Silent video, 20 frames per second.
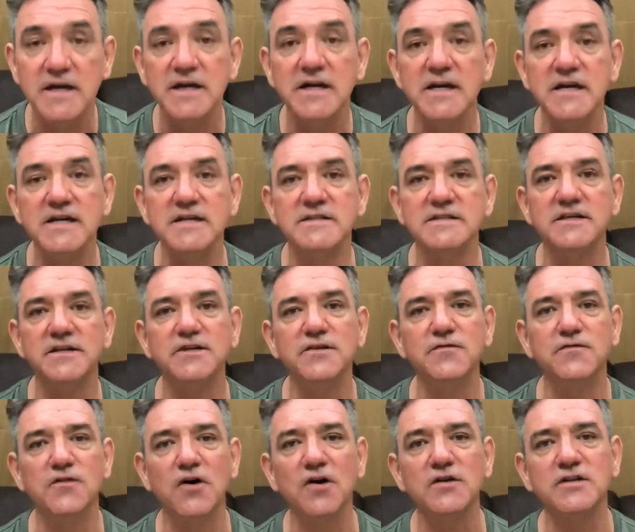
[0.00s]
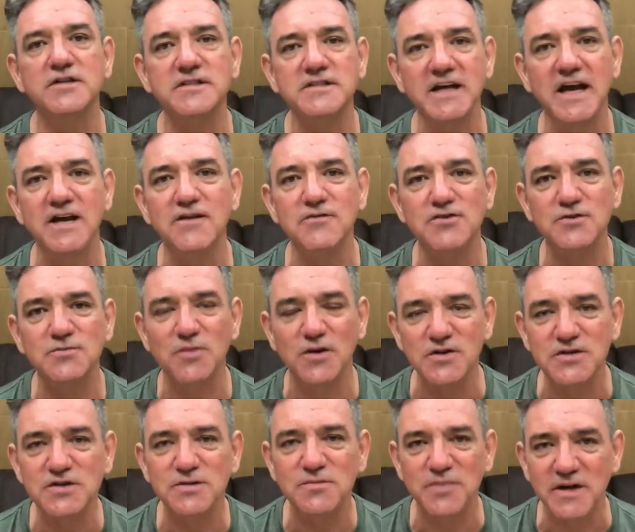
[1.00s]
is that you've got to take
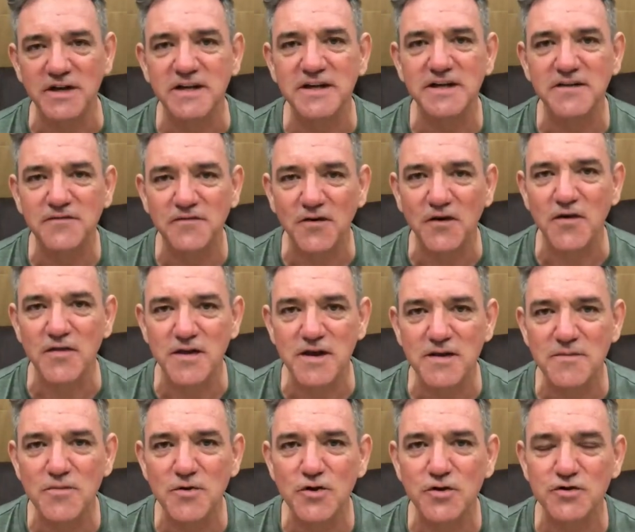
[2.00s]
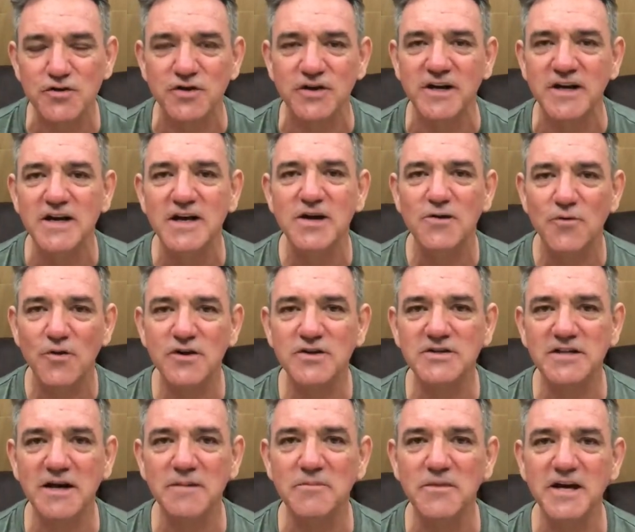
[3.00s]
responsibility for the emotion. What does
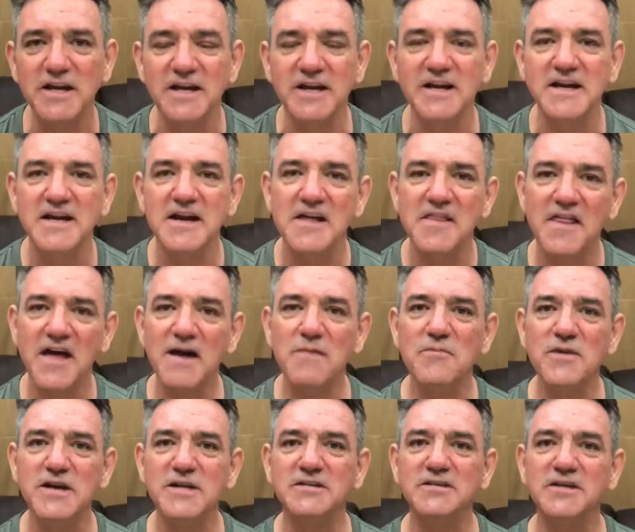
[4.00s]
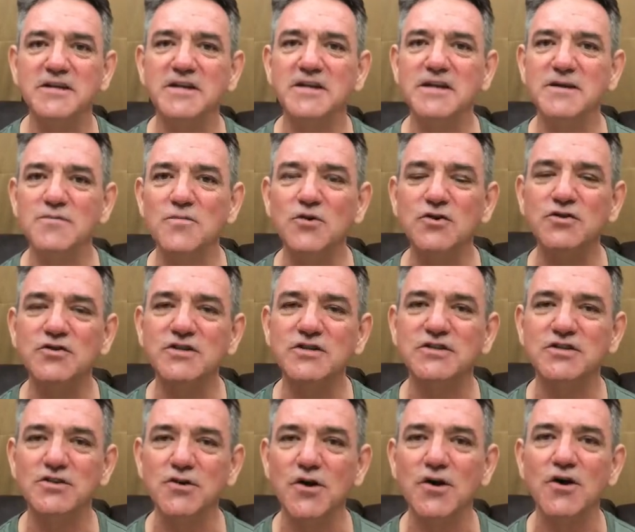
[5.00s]
that mean? That means that the emotion's
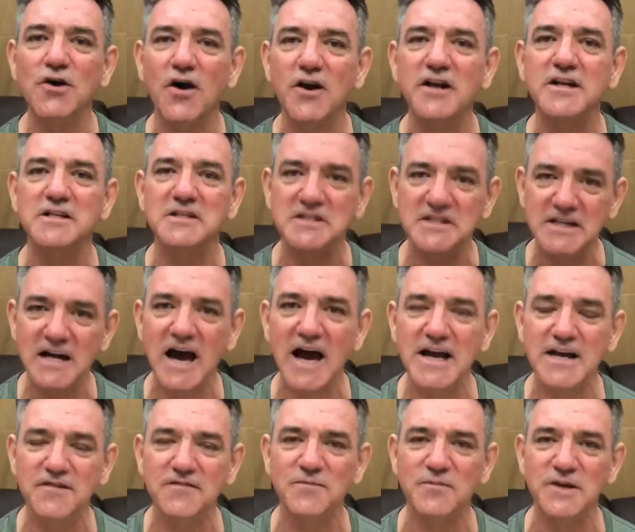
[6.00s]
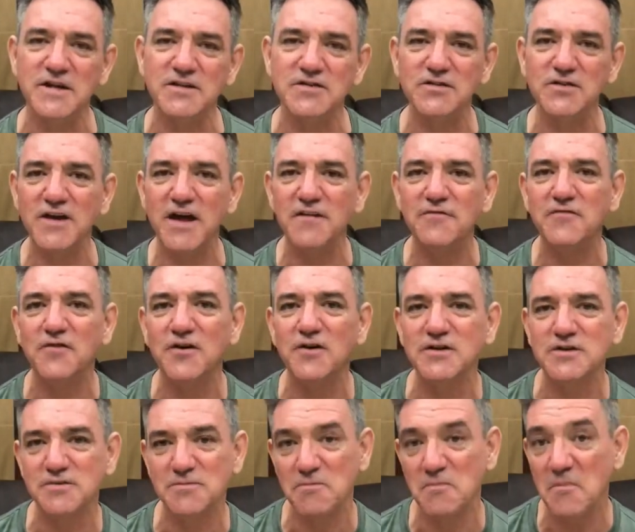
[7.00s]
going on inside of me, so therefore
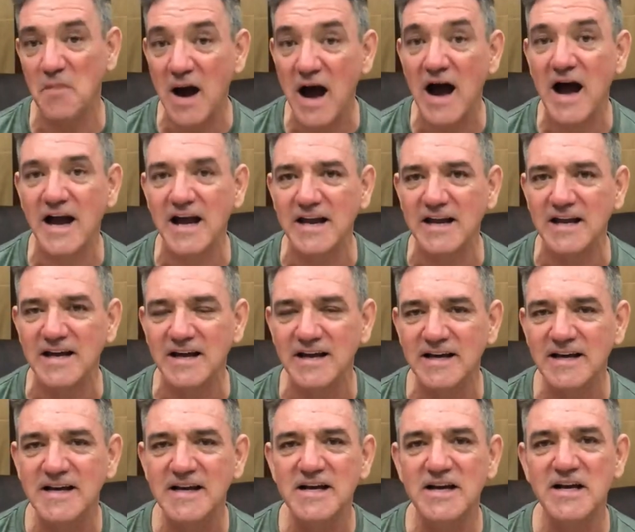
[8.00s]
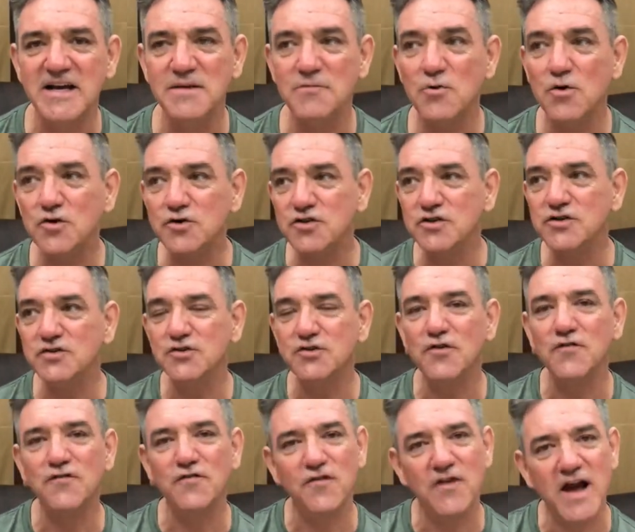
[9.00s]
it's mine. Emotions
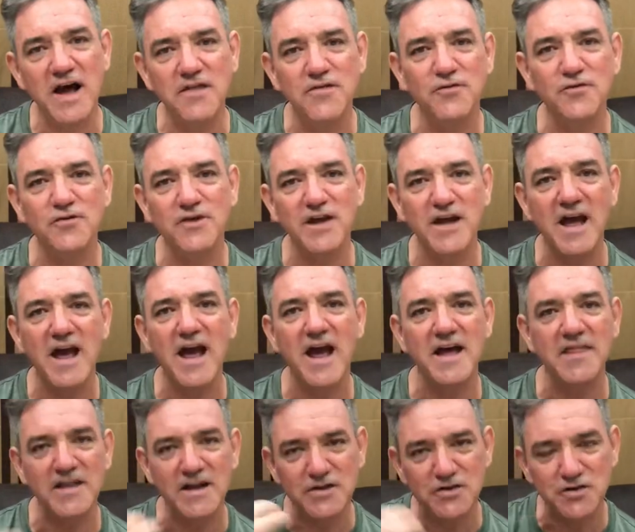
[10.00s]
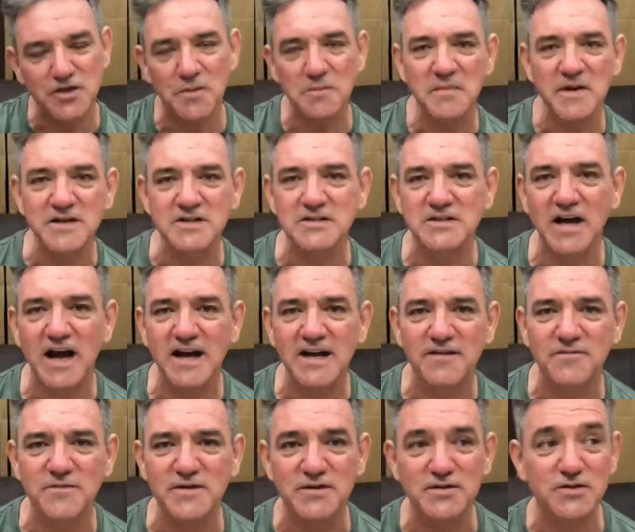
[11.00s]
don't fly through the air and then jump inside of
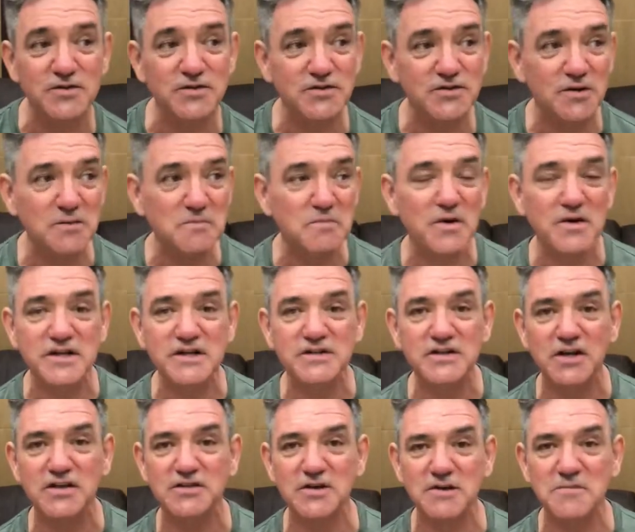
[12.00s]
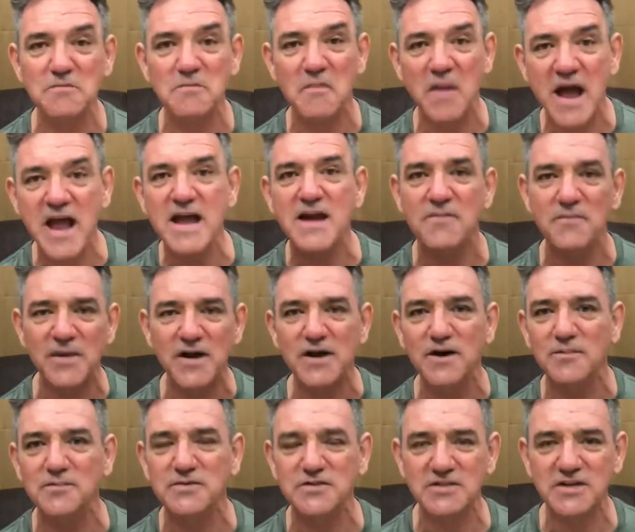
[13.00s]
me, so somebody doesn't make me
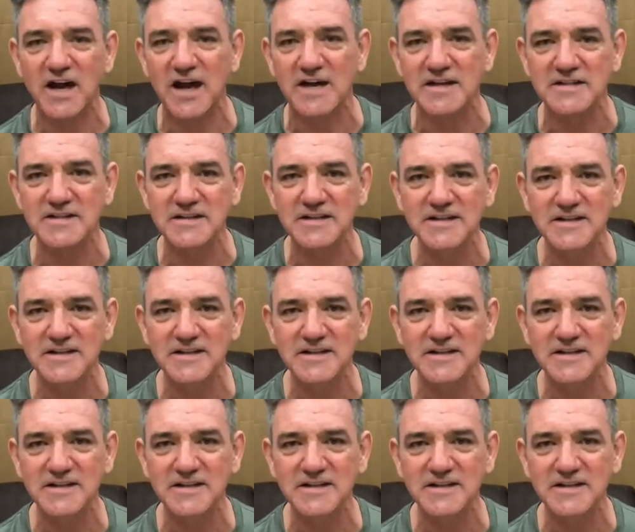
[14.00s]
upset,